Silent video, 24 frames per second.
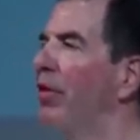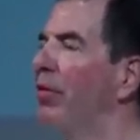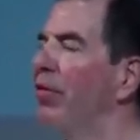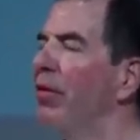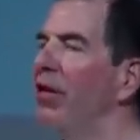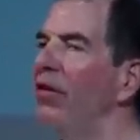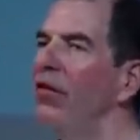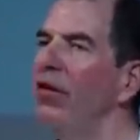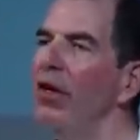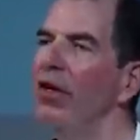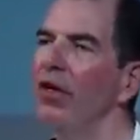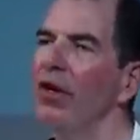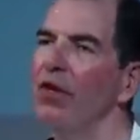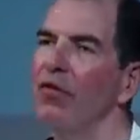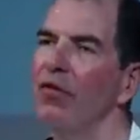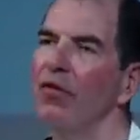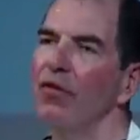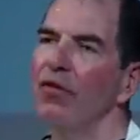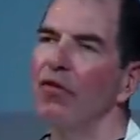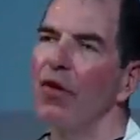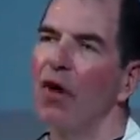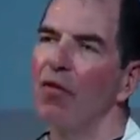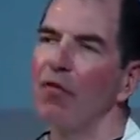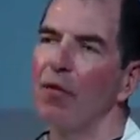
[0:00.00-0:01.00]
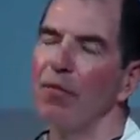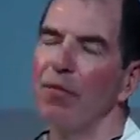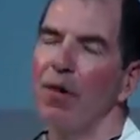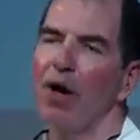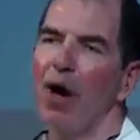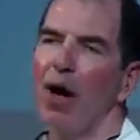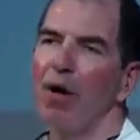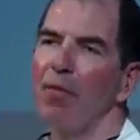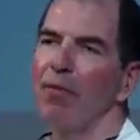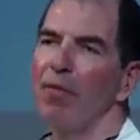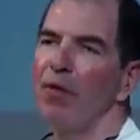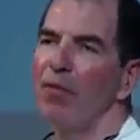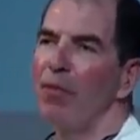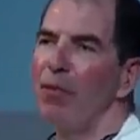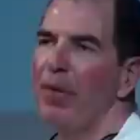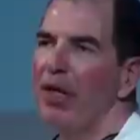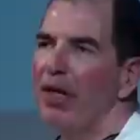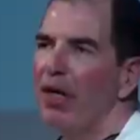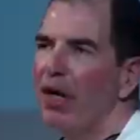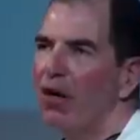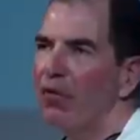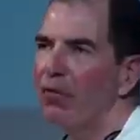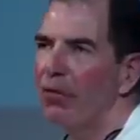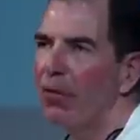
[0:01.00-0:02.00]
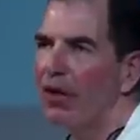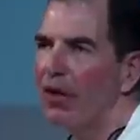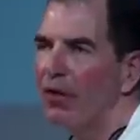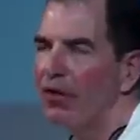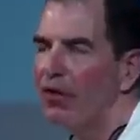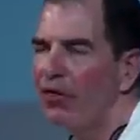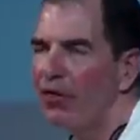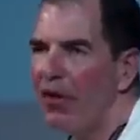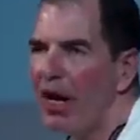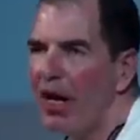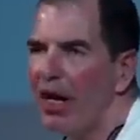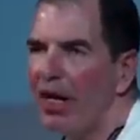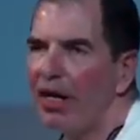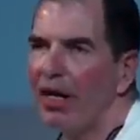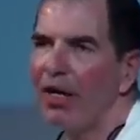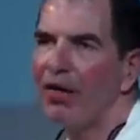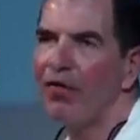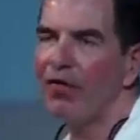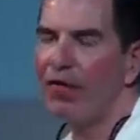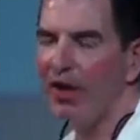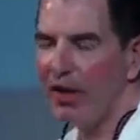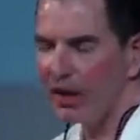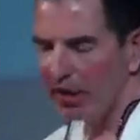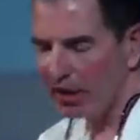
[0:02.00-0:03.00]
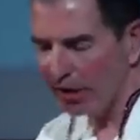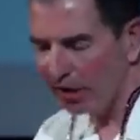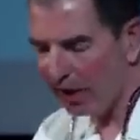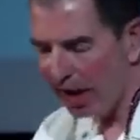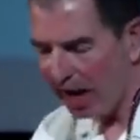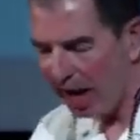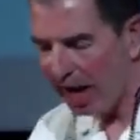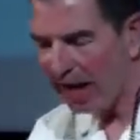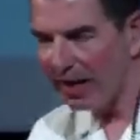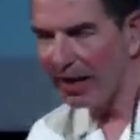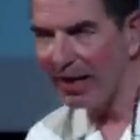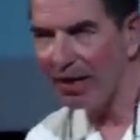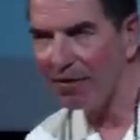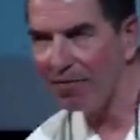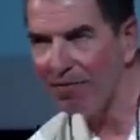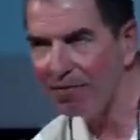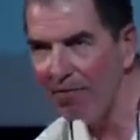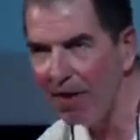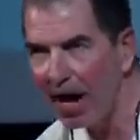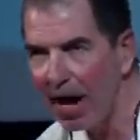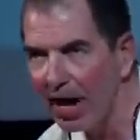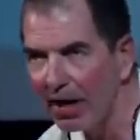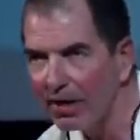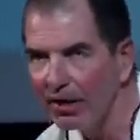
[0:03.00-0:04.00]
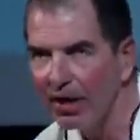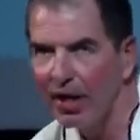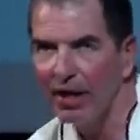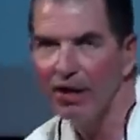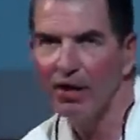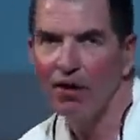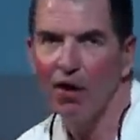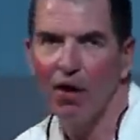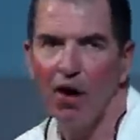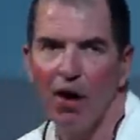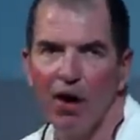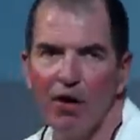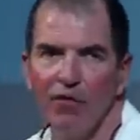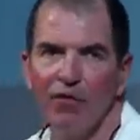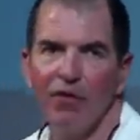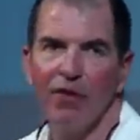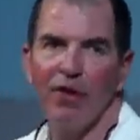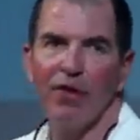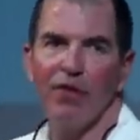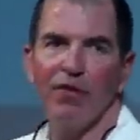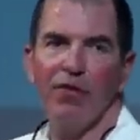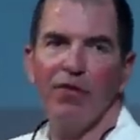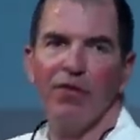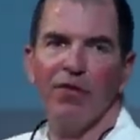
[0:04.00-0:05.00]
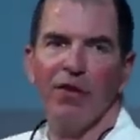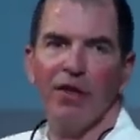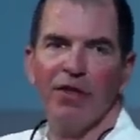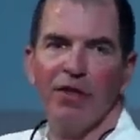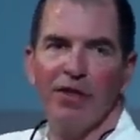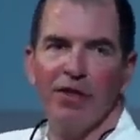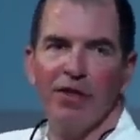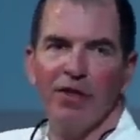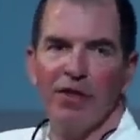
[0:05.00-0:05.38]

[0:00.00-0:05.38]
And the reason it doesn't solve a problem is because what you're saying is that you're at effect and cause is